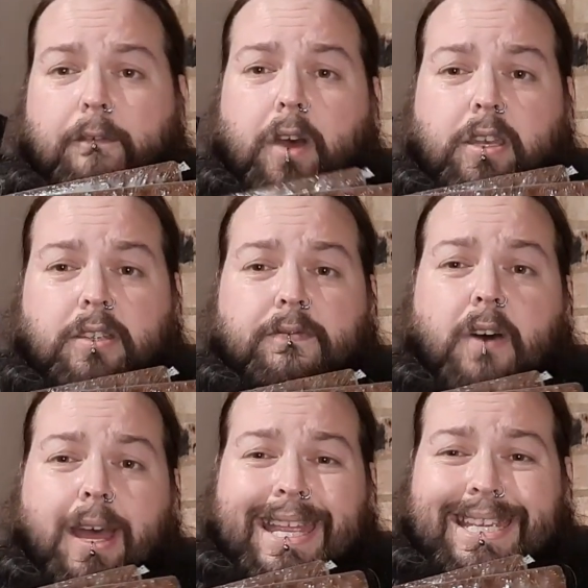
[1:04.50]
Find it
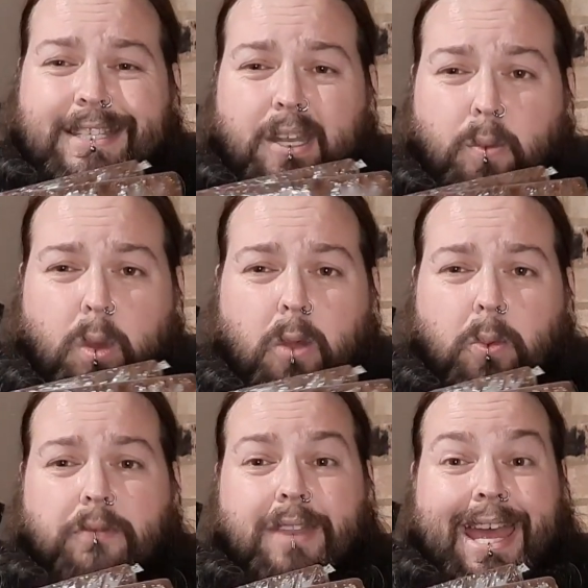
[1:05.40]
far easier to work
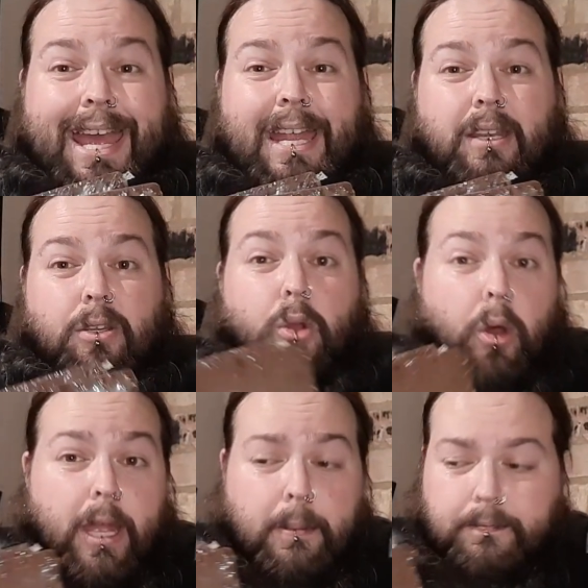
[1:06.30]
with than
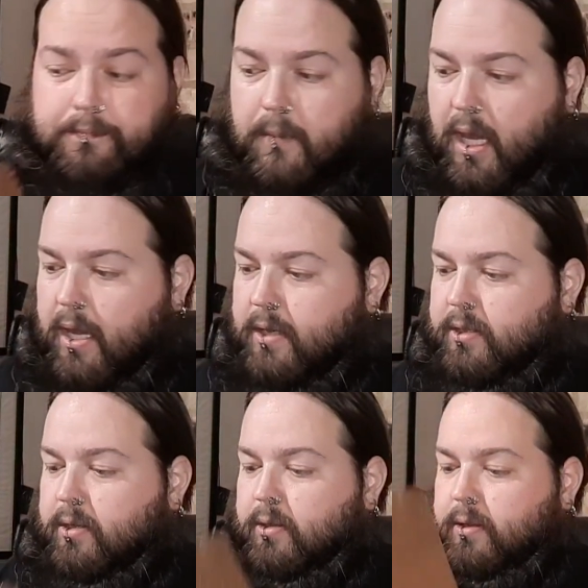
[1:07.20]
Koya.
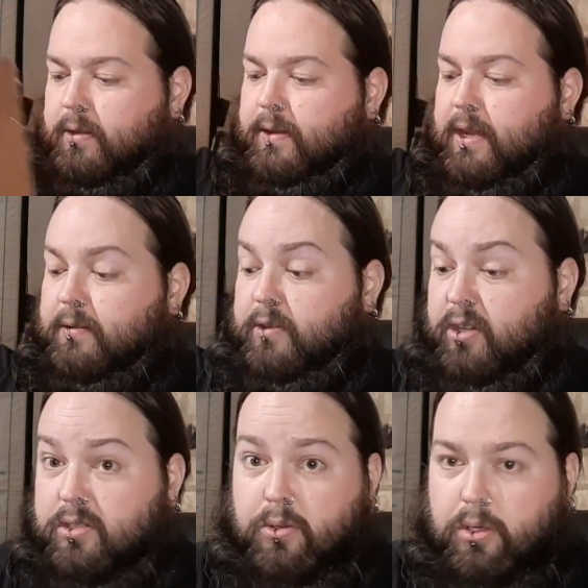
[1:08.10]
So
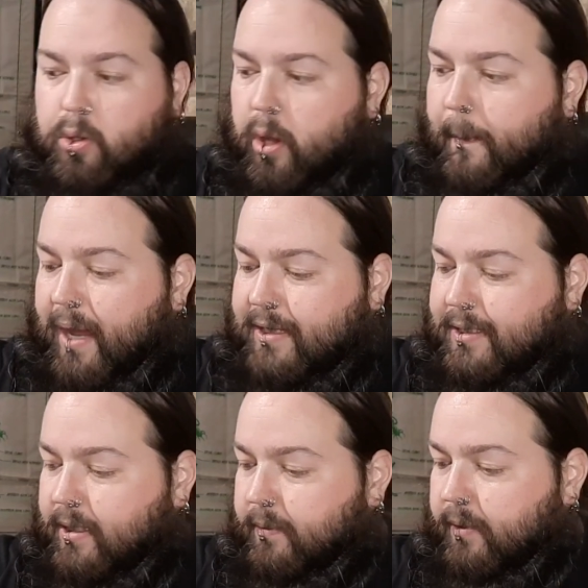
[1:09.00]
they sort of Koya
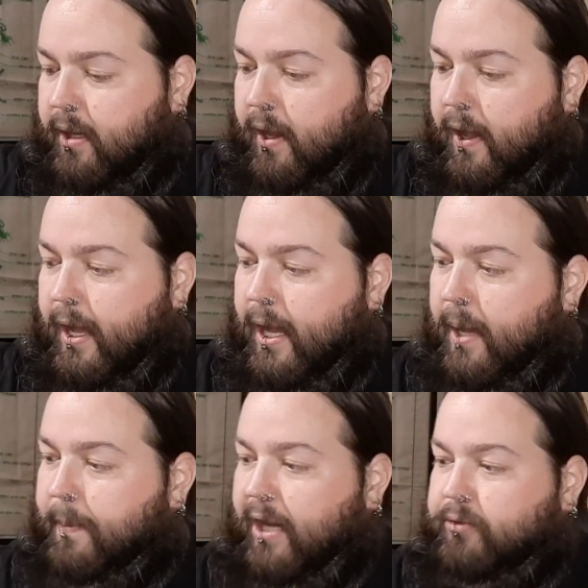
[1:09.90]
matting
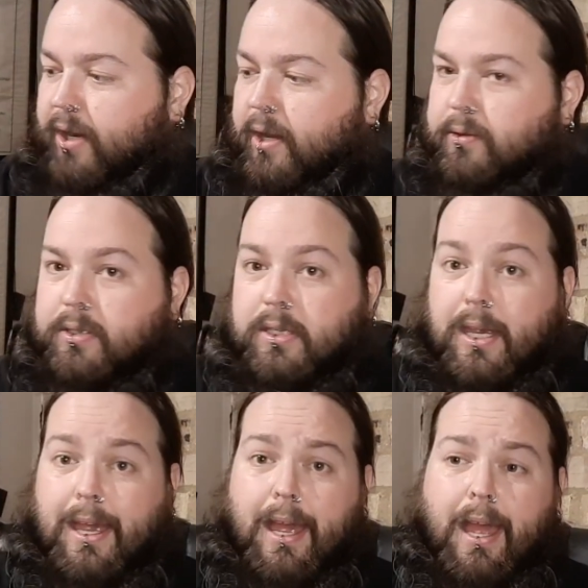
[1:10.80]
backgrounds.
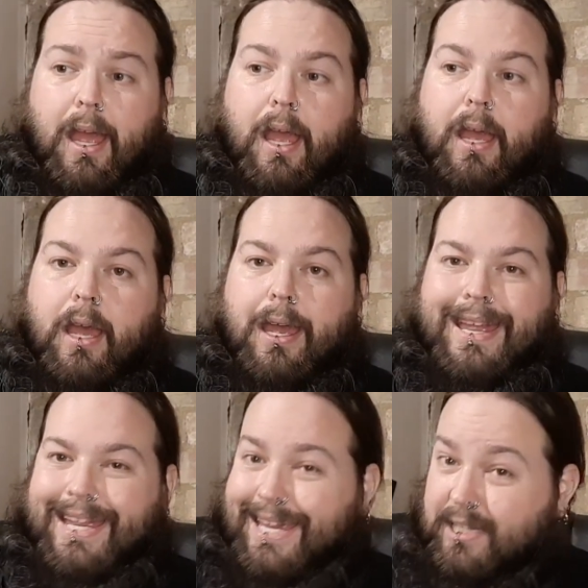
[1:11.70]

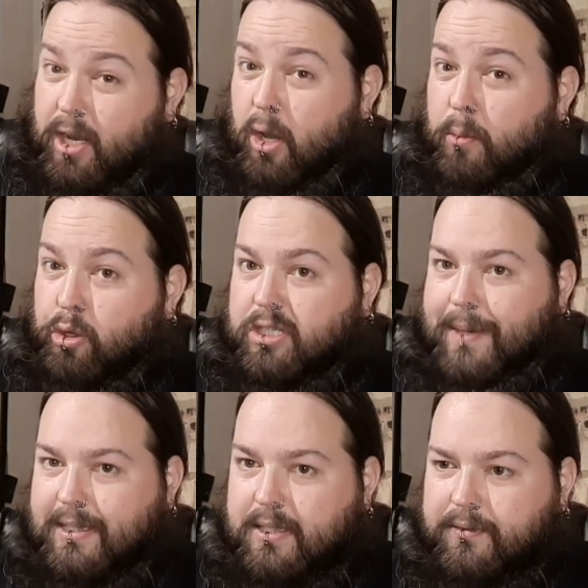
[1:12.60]
It is a lot more
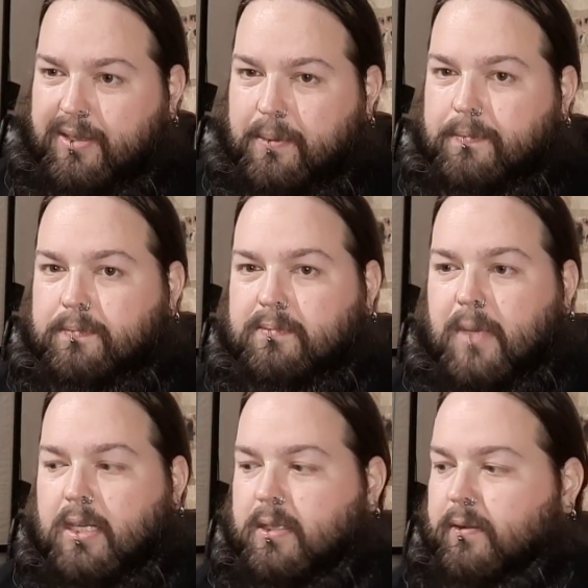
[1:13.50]
expensive.
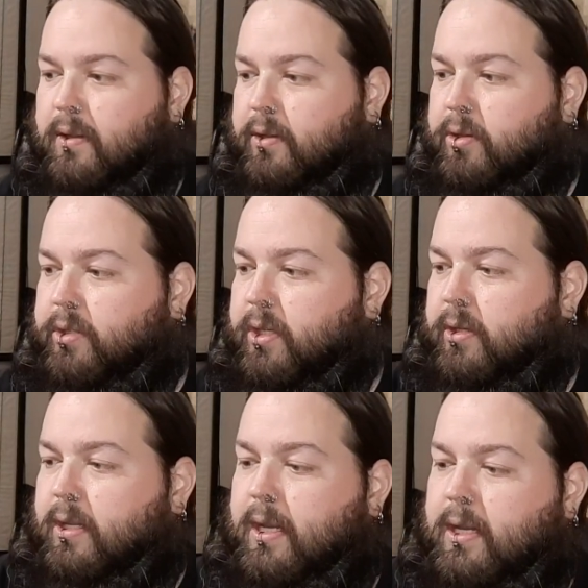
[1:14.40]
So, of course,
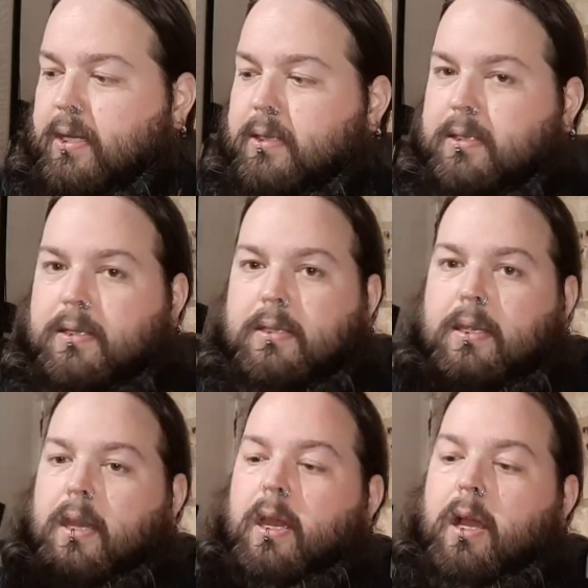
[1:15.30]
so these
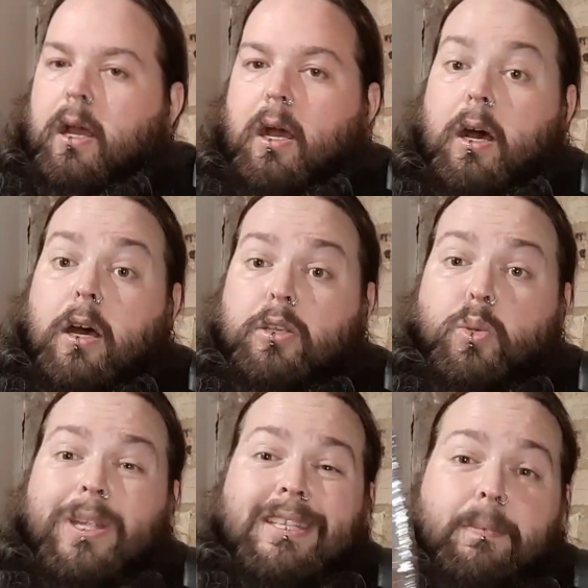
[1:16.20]
are
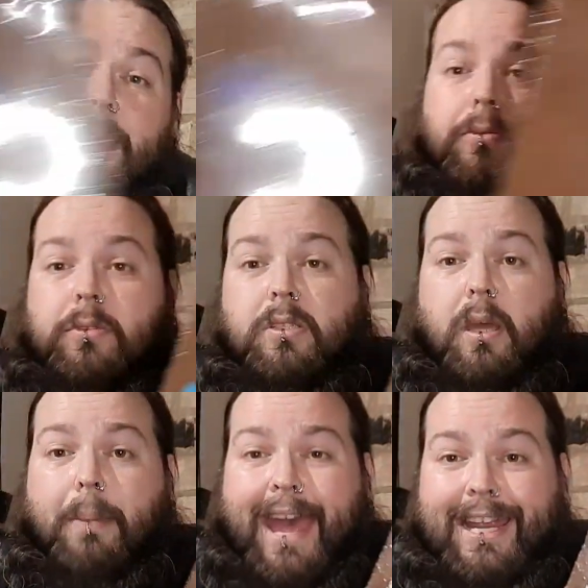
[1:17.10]
£20
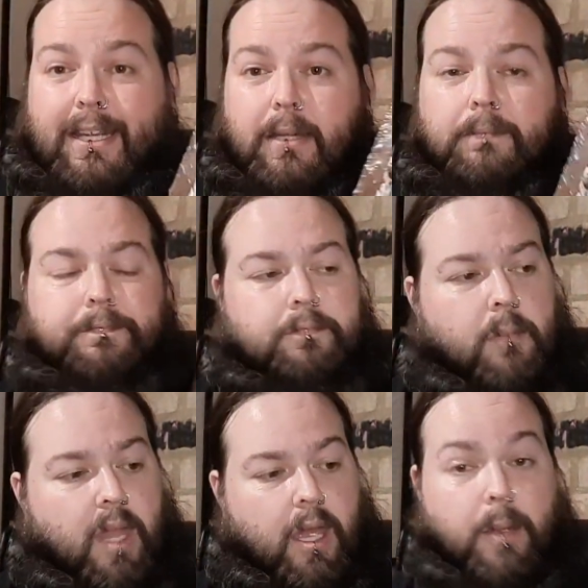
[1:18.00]
a pack.
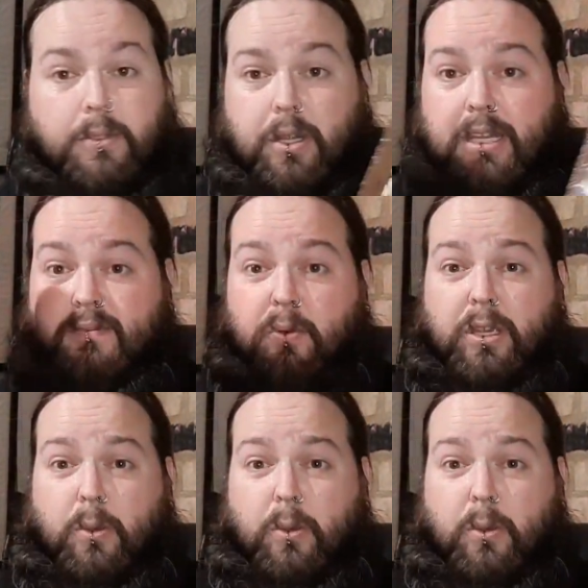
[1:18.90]
So there's 40